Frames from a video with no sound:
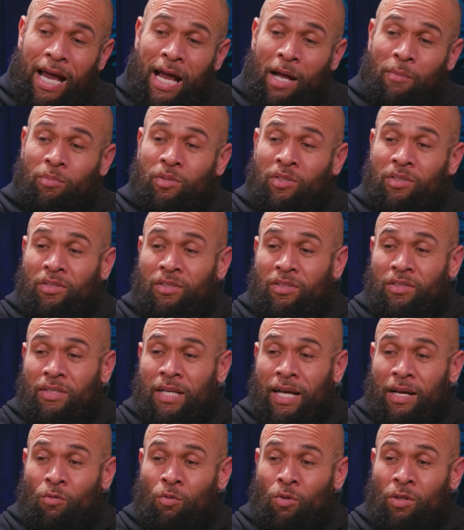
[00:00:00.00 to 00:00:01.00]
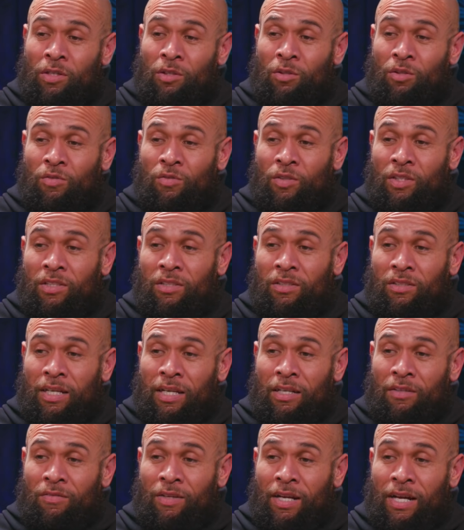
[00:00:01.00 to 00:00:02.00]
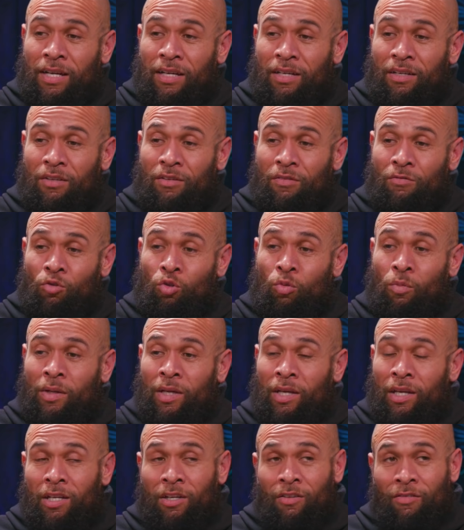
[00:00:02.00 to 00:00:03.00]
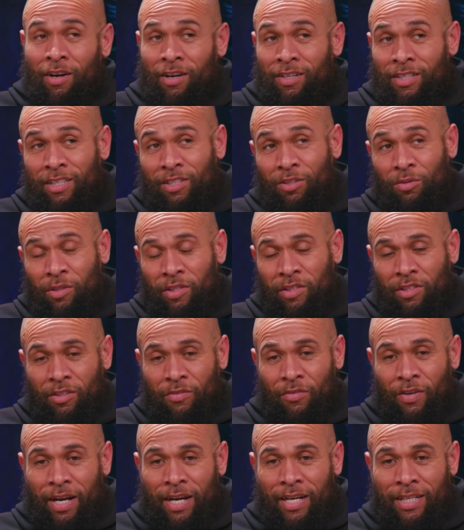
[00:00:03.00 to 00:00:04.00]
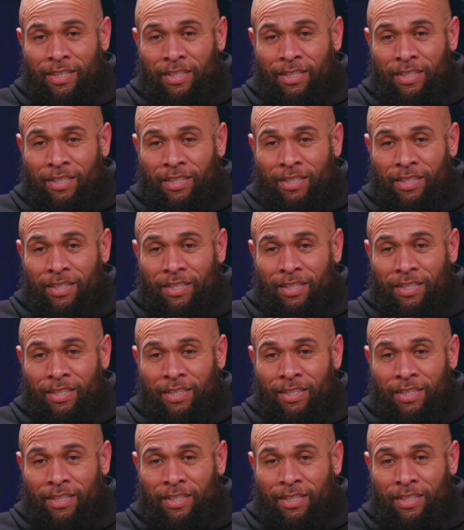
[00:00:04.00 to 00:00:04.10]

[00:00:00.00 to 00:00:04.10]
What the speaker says: absence, like all of those things kind of like ruminated around each question, right?